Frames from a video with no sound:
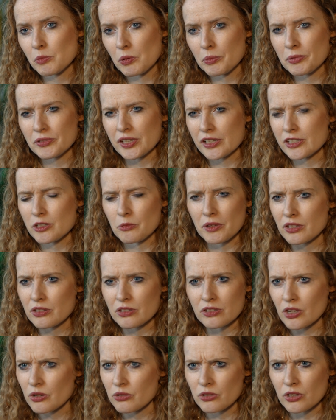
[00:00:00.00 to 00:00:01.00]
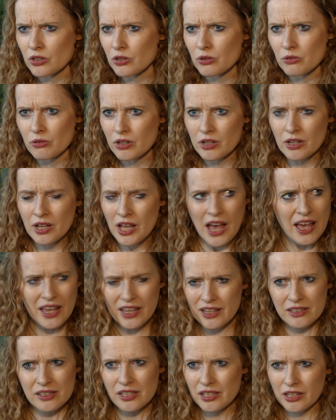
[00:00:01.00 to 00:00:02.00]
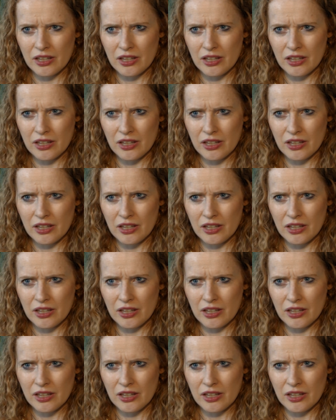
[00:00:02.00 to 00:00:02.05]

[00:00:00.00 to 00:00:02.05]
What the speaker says: People say to me, don't you hate